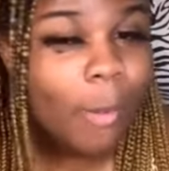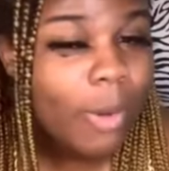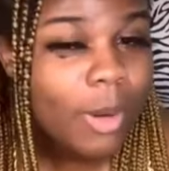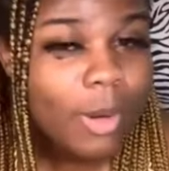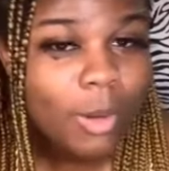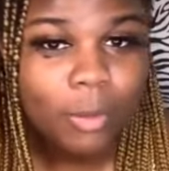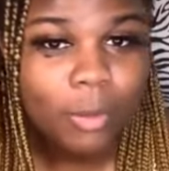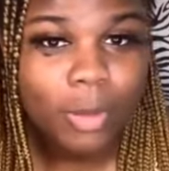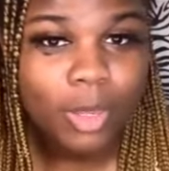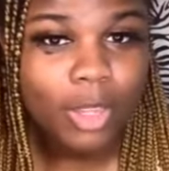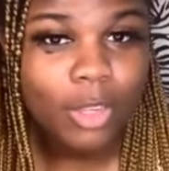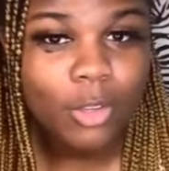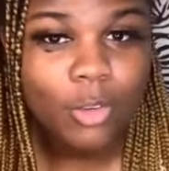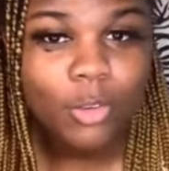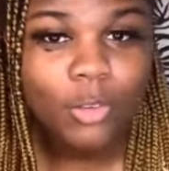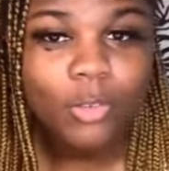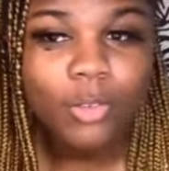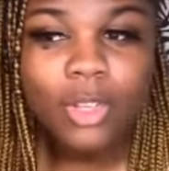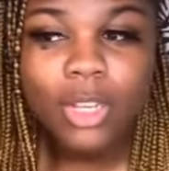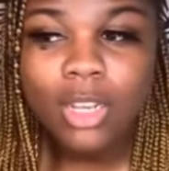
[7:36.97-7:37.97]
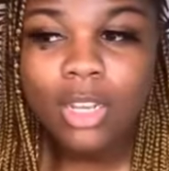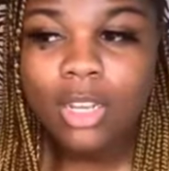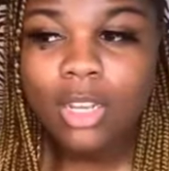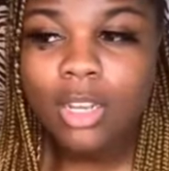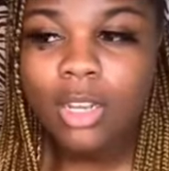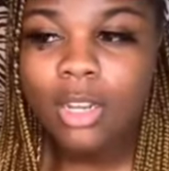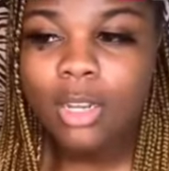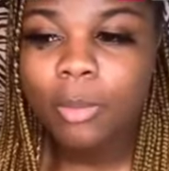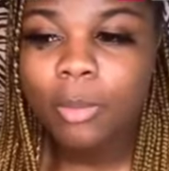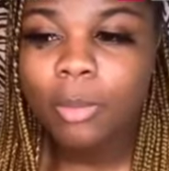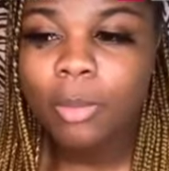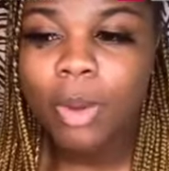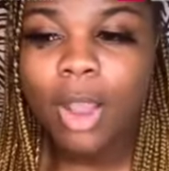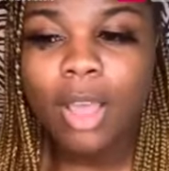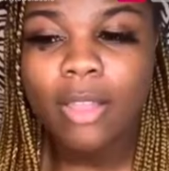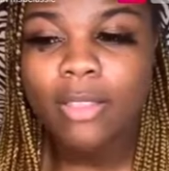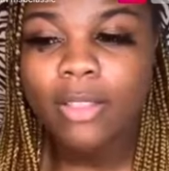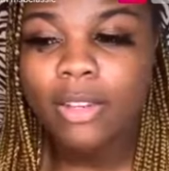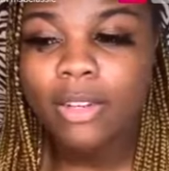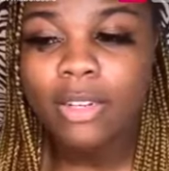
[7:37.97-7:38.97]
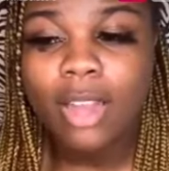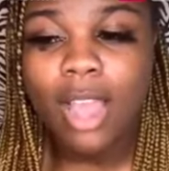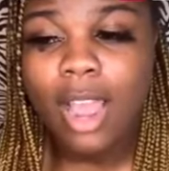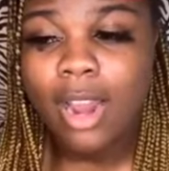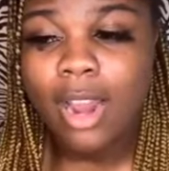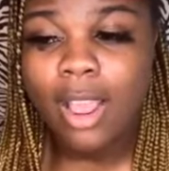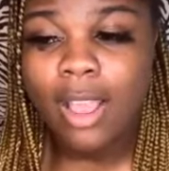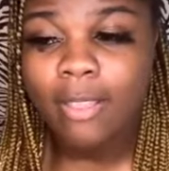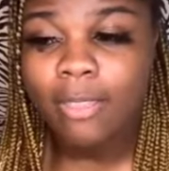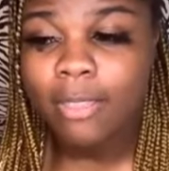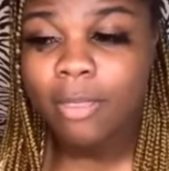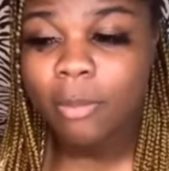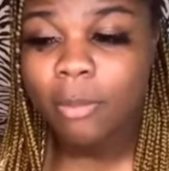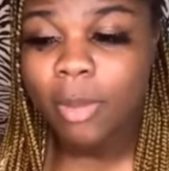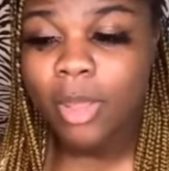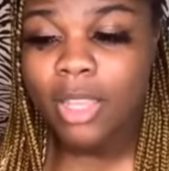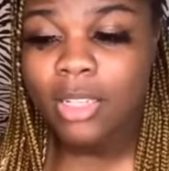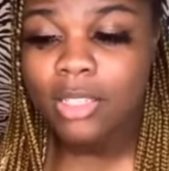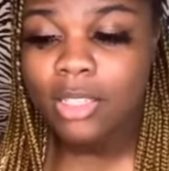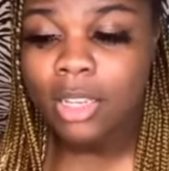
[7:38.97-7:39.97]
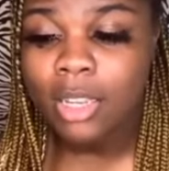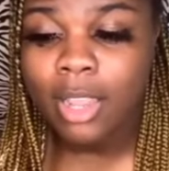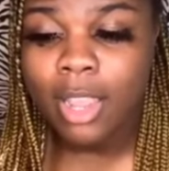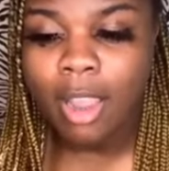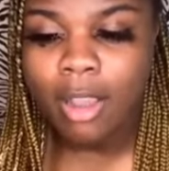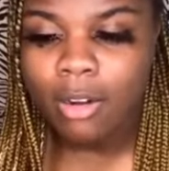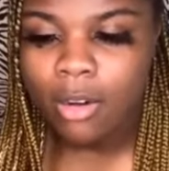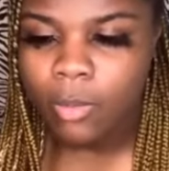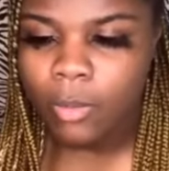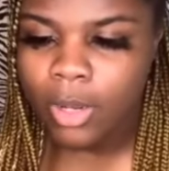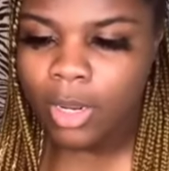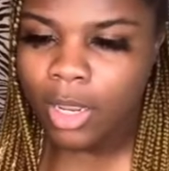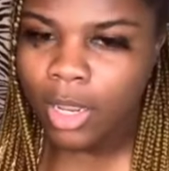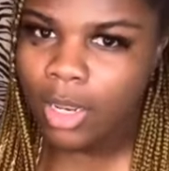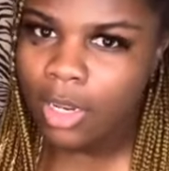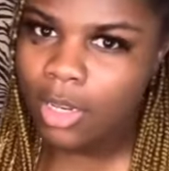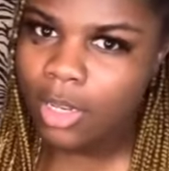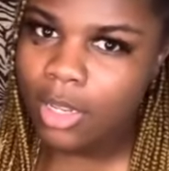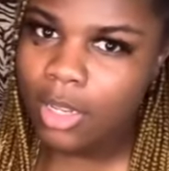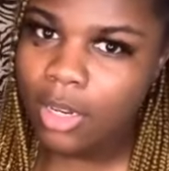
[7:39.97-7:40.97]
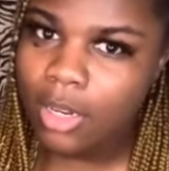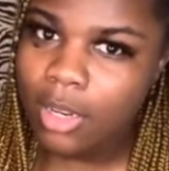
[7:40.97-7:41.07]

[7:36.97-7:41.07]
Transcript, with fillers: know these men you've met. I don't know how many men you've probably not had the